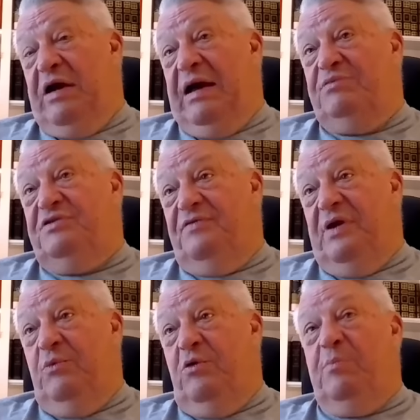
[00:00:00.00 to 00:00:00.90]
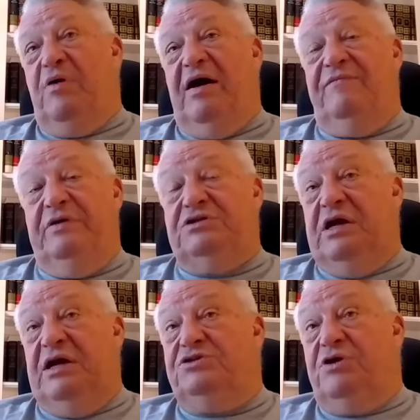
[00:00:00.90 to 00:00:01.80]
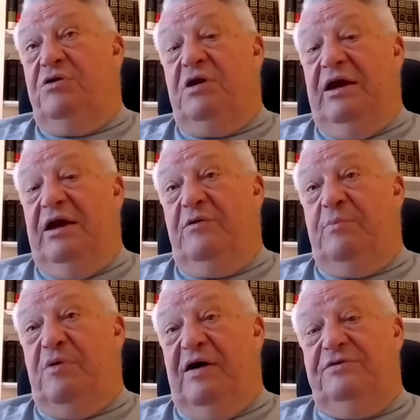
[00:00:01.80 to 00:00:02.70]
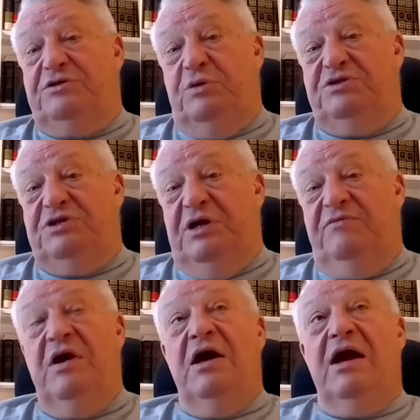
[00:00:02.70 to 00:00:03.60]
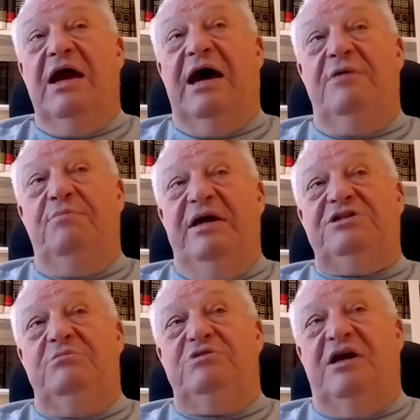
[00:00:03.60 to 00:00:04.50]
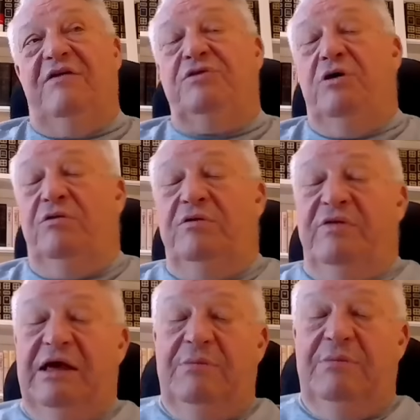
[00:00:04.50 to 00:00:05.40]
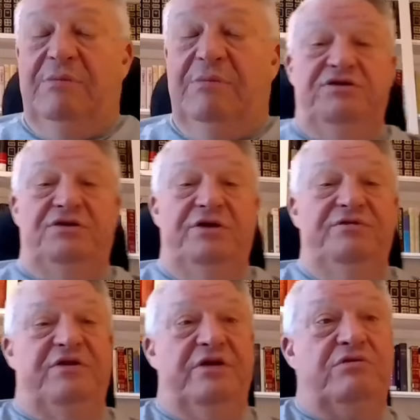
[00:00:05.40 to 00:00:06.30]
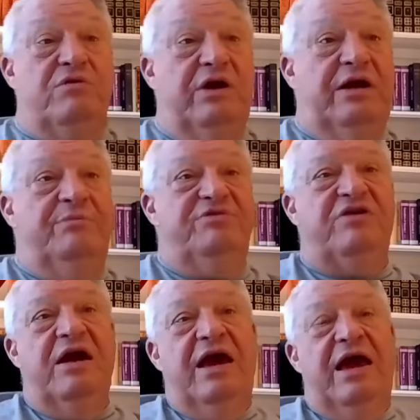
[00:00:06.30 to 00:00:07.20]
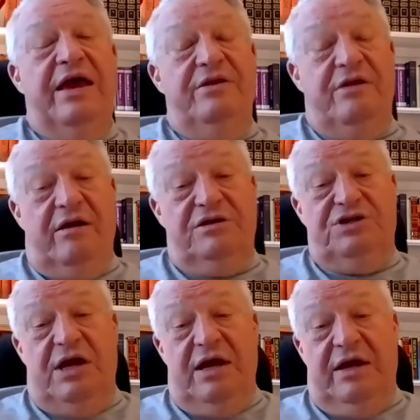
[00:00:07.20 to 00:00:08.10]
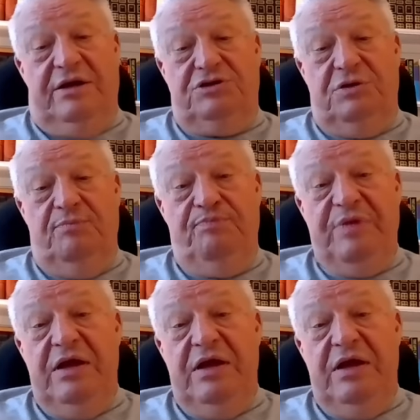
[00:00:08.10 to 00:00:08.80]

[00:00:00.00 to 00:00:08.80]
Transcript: perhaps if they were prophets, and certainly other prophets received. God makes himself known to them in visions and dreams and dark sayings.